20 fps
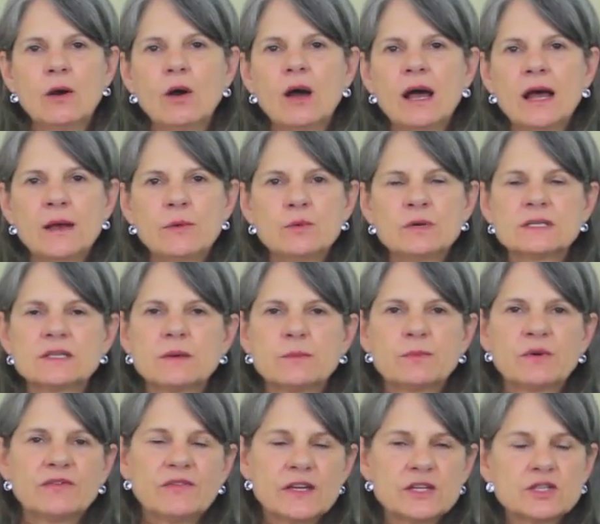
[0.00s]
I was a
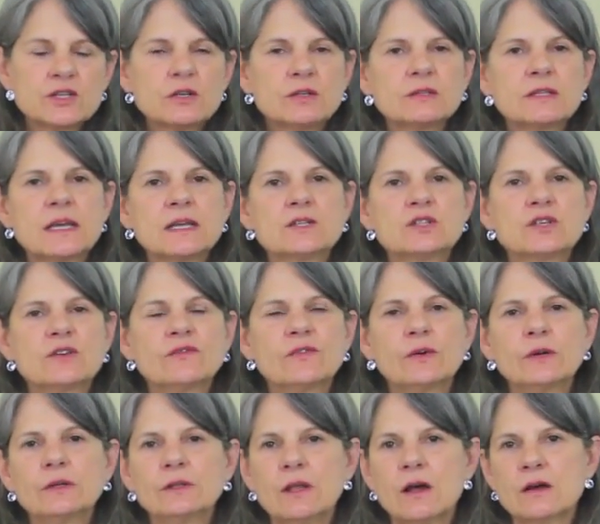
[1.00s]
professional dancer
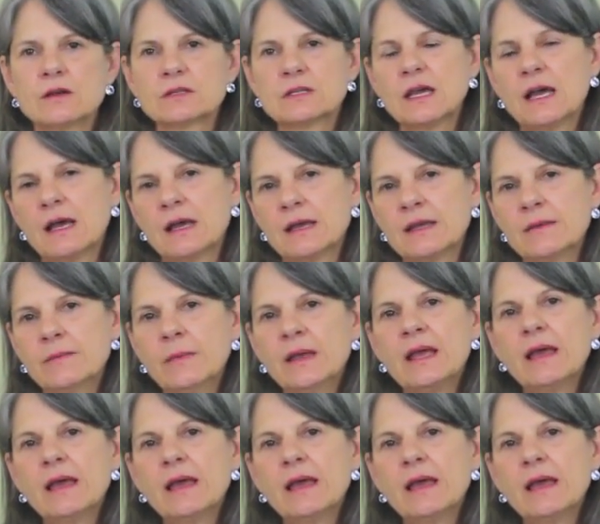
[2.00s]
for a long time,